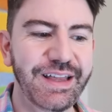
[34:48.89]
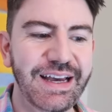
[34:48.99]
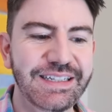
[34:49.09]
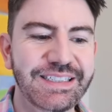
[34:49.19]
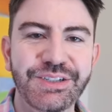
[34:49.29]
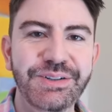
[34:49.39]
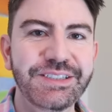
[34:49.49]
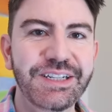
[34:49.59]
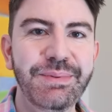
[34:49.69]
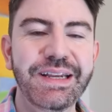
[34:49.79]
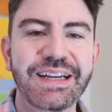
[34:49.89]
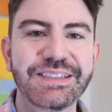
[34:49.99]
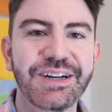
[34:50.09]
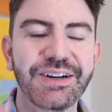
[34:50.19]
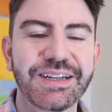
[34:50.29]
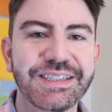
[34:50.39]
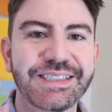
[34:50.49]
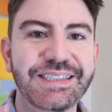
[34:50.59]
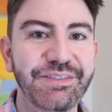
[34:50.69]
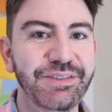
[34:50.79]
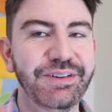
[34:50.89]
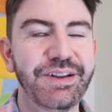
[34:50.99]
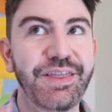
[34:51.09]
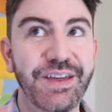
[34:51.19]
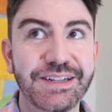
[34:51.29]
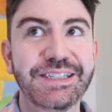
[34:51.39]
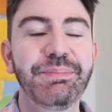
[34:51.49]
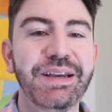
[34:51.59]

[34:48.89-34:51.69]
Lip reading: that soon it's gonna be getting dark at 7:30